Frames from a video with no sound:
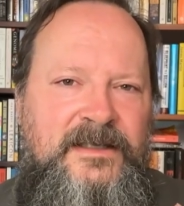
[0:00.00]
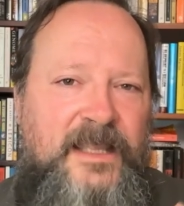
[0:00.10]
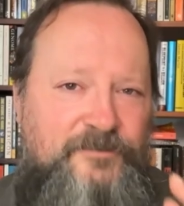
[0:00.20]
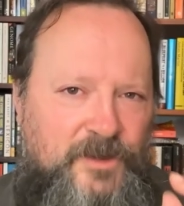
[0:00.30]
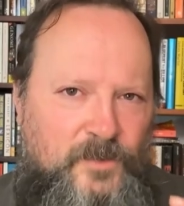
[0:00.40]

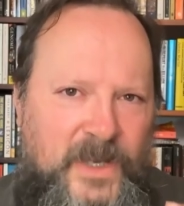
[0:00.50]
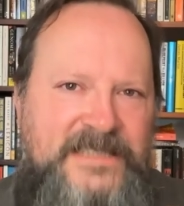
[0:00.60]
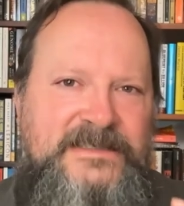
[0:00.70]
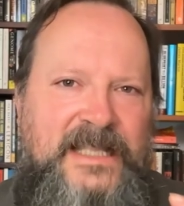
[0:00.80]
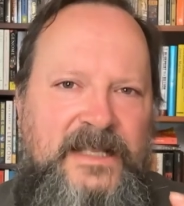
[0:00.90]
If your
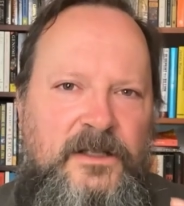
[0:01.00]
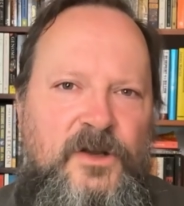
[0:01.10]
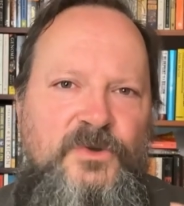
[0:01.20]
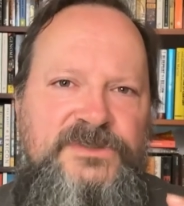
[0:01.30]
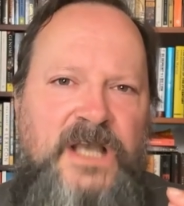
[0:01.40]
waistline
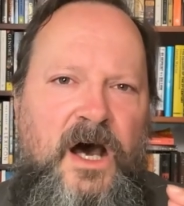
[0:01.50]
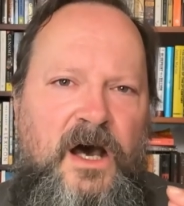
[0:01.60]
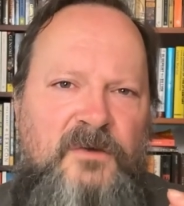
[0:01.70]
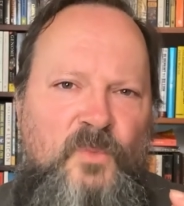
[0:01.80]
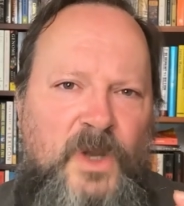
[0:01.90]
grows
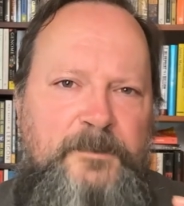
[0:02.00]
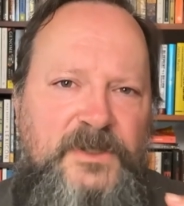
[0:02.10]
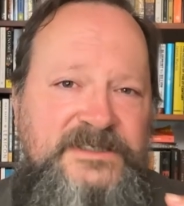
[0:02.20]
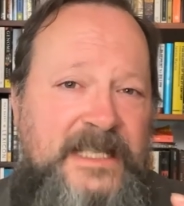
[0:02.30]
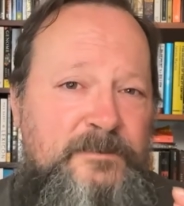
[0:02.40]

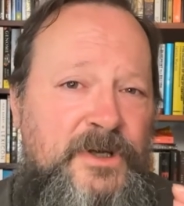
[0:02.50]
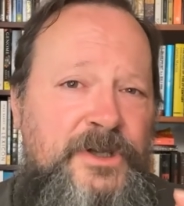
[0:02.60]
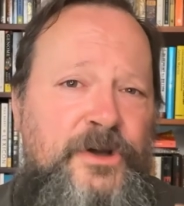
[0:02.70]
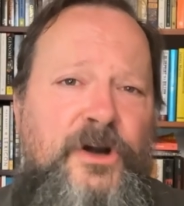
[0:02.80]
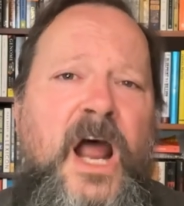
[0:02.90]
1% per
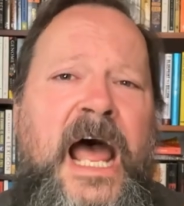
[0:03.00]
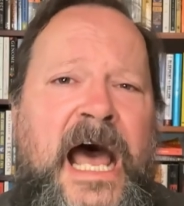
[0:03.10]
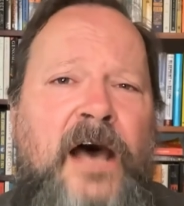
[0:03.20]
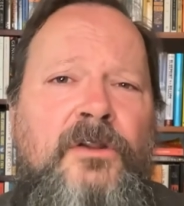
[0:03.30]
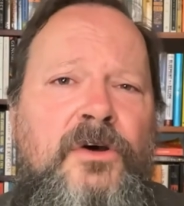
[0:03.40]
year,
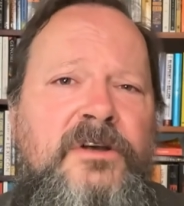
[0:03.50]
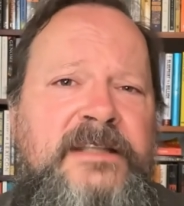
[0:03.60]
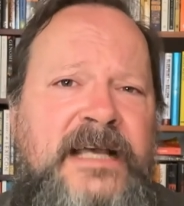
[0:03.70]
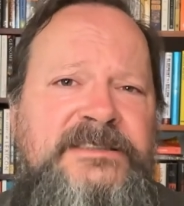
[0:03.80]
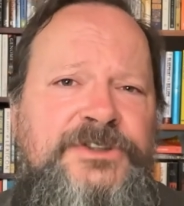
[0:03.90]
how long
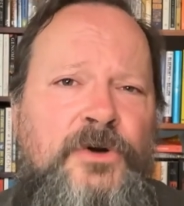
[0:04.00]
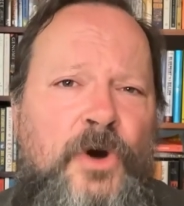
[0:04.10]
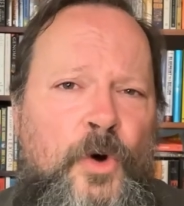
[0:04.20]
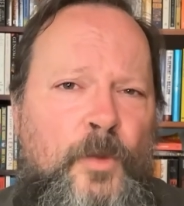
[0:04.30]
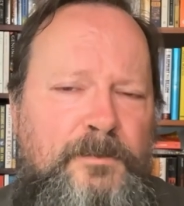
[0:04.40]
does your
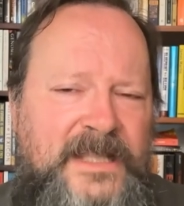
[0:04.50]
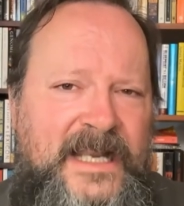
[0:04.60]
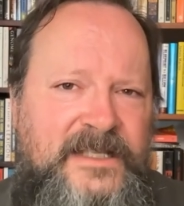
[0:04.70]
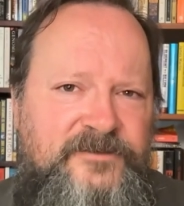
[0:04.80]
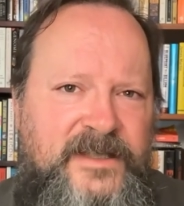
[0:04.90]
home
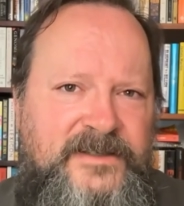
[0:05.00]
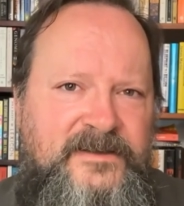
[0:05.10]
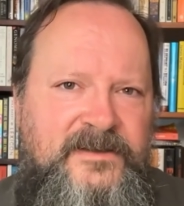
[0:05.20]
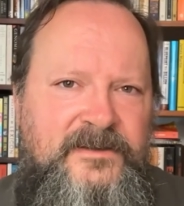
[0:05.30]
planet fit?